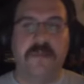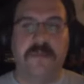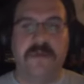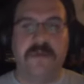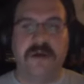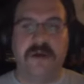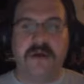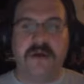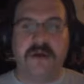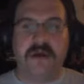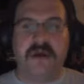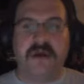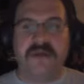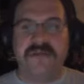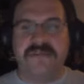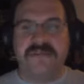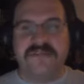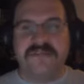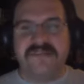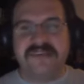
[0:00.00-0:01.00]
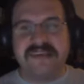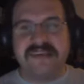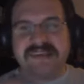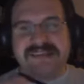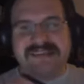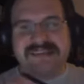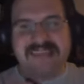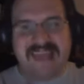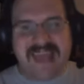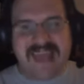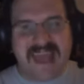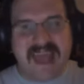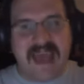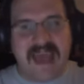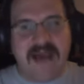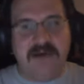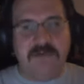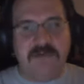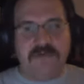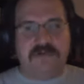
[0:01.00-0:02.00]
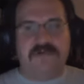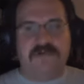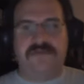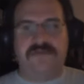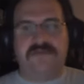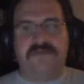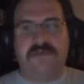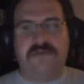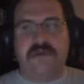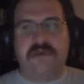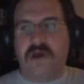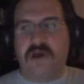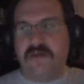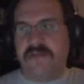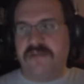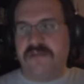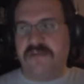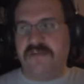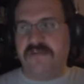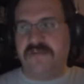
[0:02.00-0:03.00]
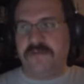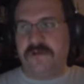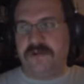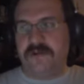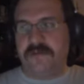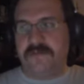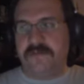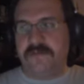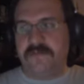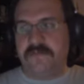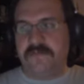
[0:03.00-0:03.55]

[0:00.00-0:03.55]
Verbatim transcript: but six hours on this one.